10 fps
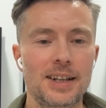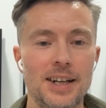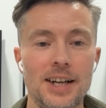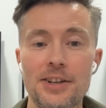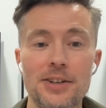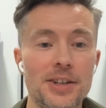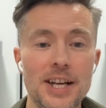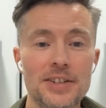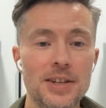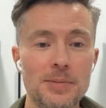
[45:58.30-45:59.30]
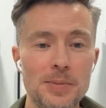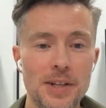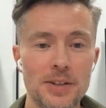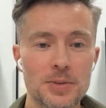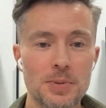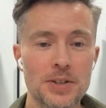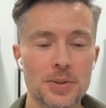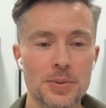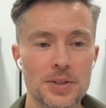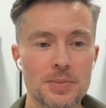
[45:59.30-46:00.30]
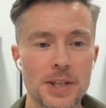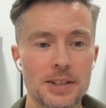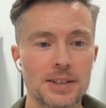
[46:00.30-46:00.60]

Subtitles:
I don't know the last time you made an espresso was, man.